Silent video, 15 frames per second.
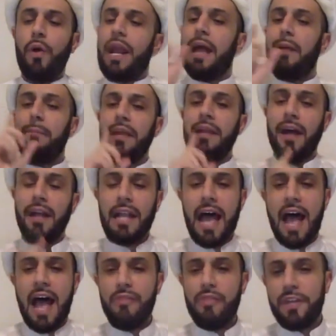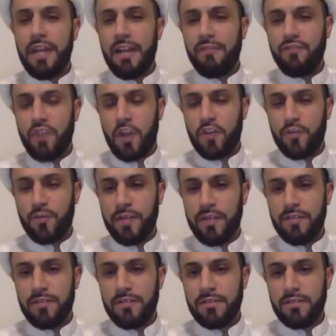When I meet Allah on the day of
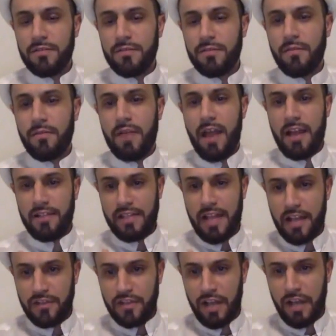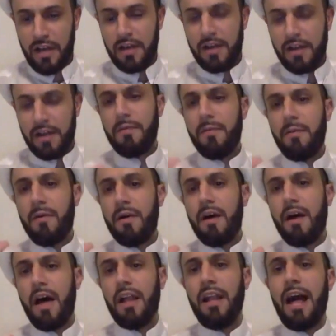judgment, as Azhar,
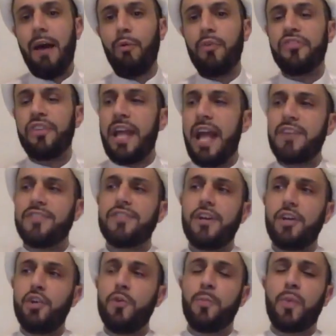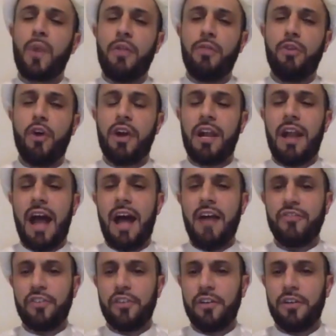Allah will say, Azhar, you prayed Dhuhr and
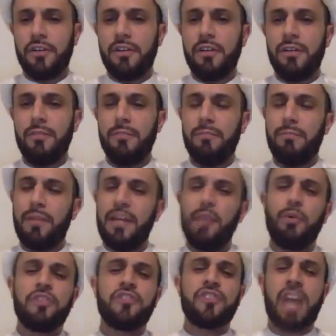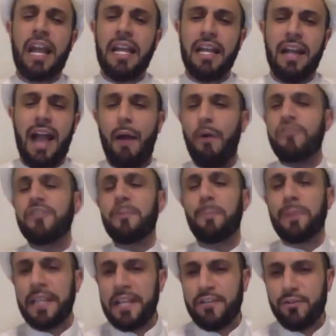Asr, but it was sahih, I
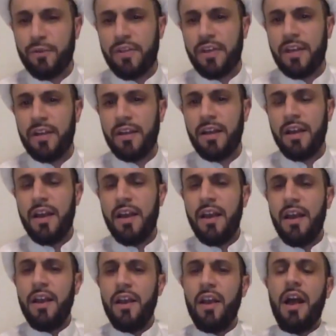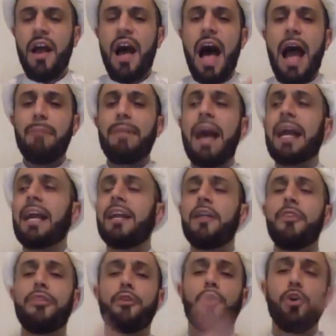wasn't pleased with it. I'm not
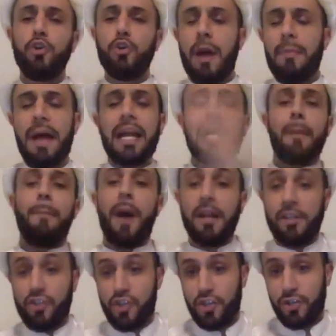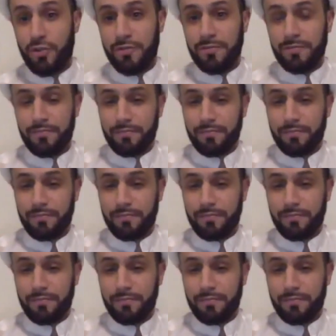gonna throw you, I'm not gonna punish you,